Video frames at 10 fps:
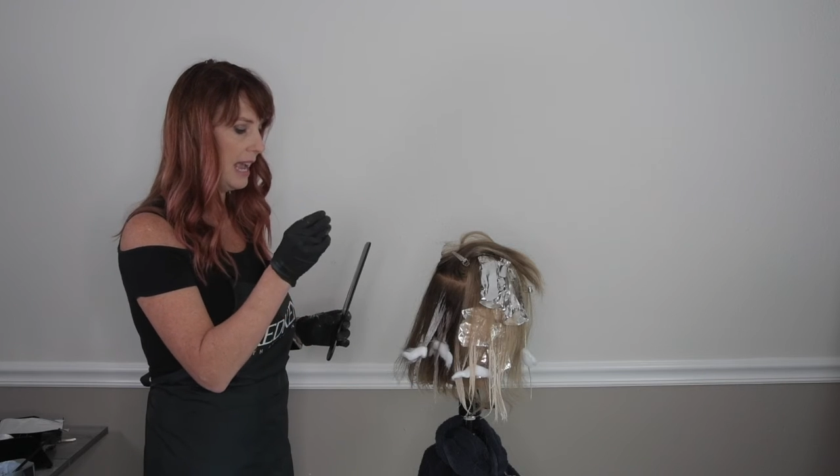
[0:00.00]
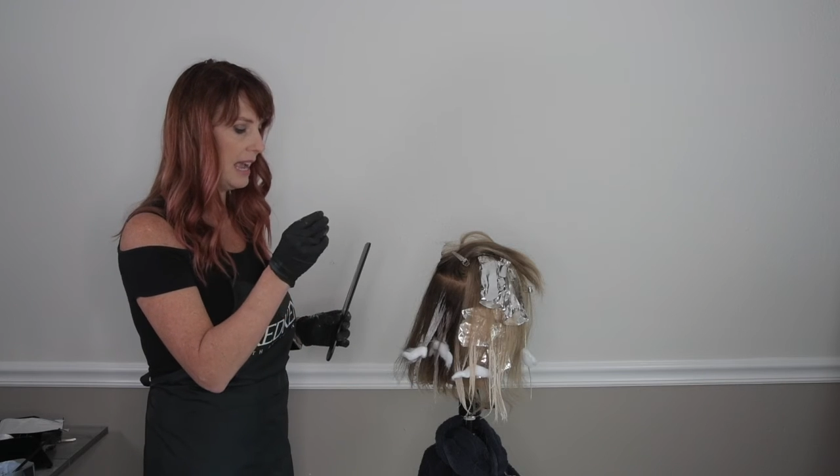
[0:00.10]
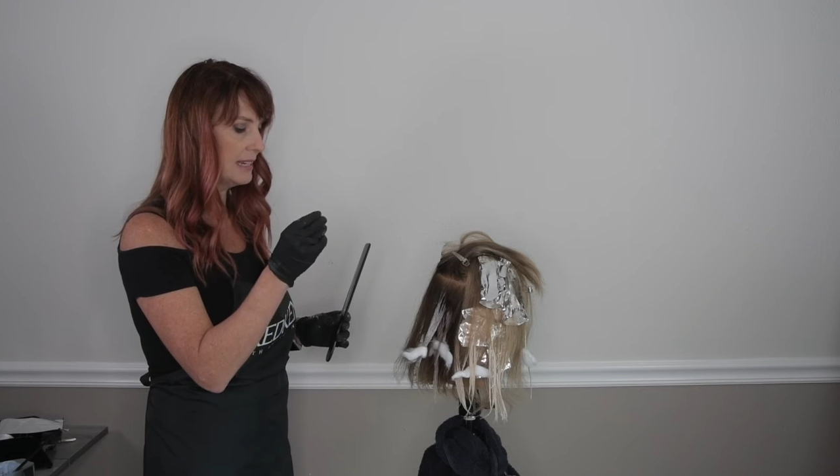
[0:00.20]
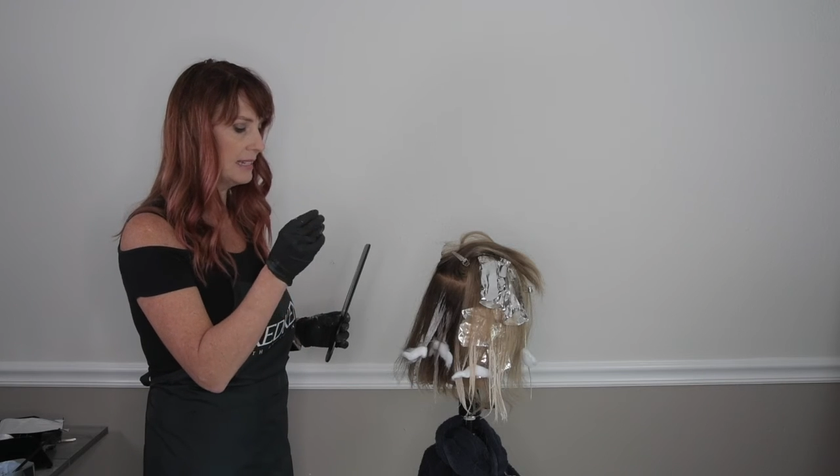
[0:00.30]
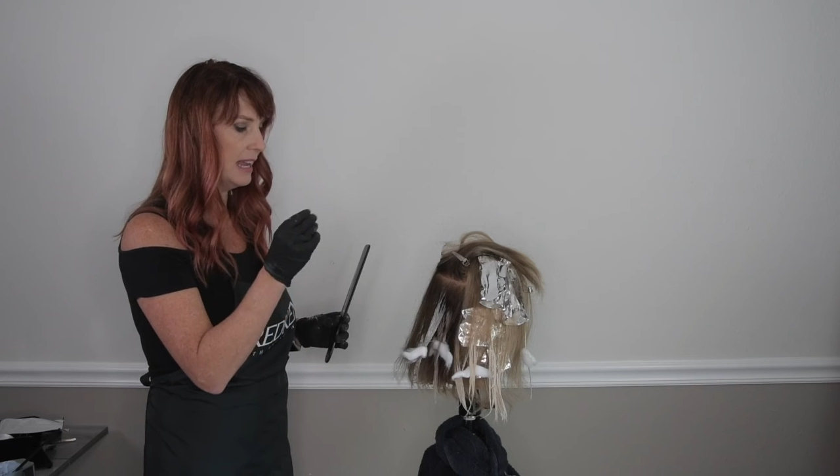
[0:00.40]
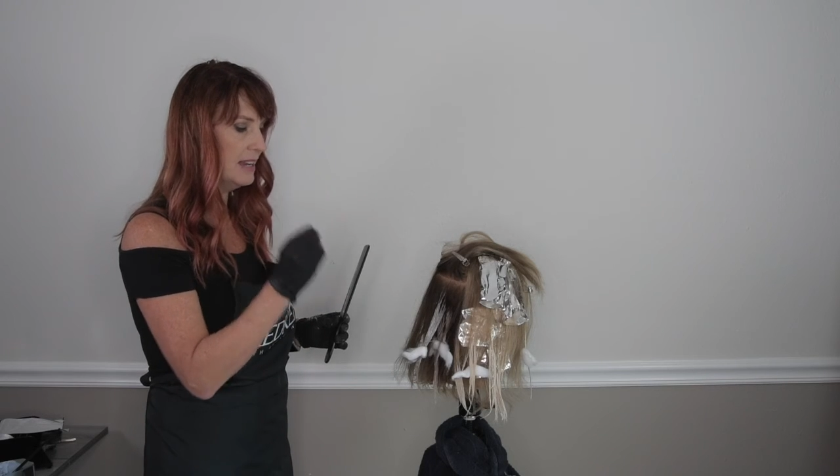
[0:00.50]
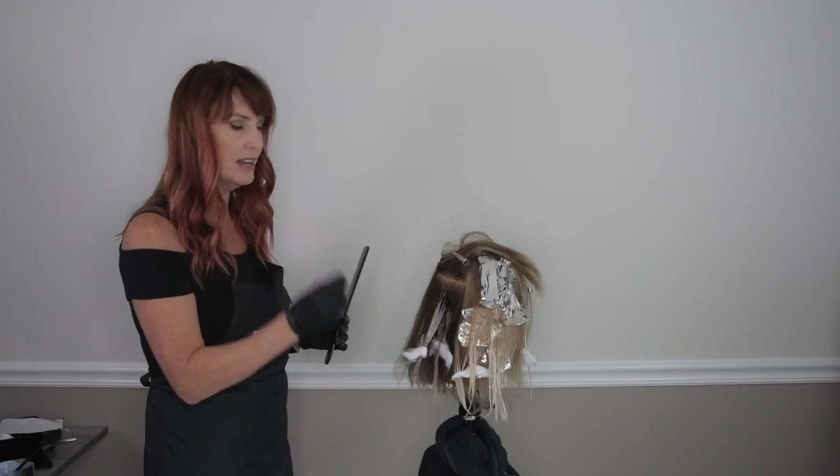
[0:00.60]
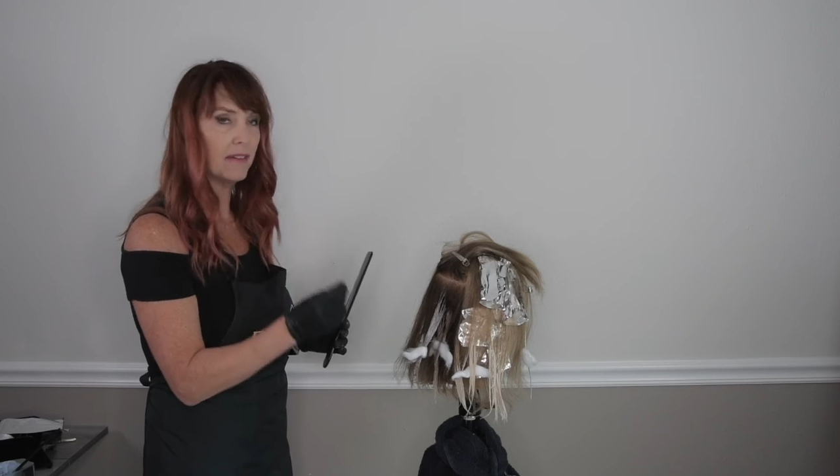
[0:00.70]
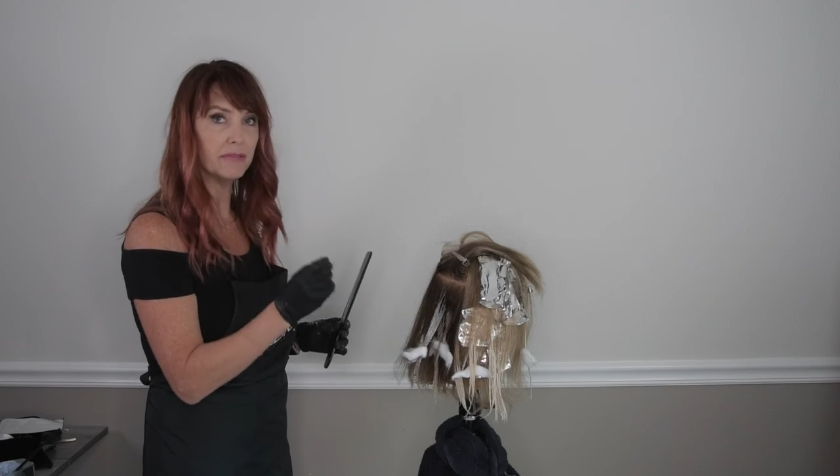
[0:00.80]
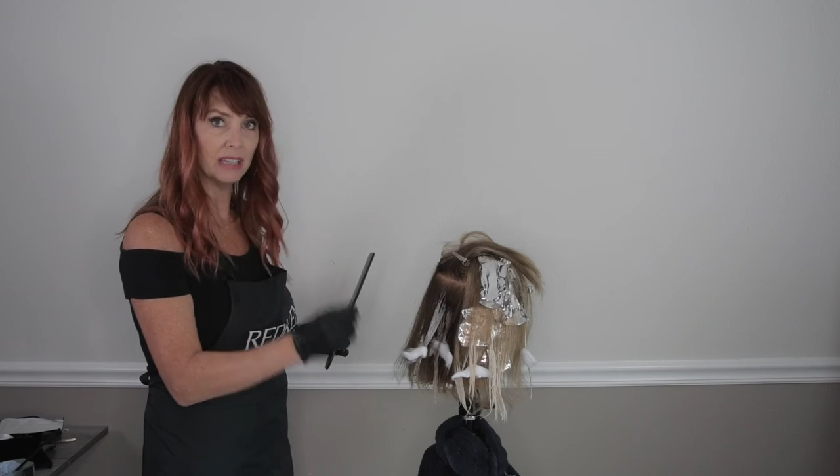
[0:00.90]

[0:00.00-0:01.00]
and enough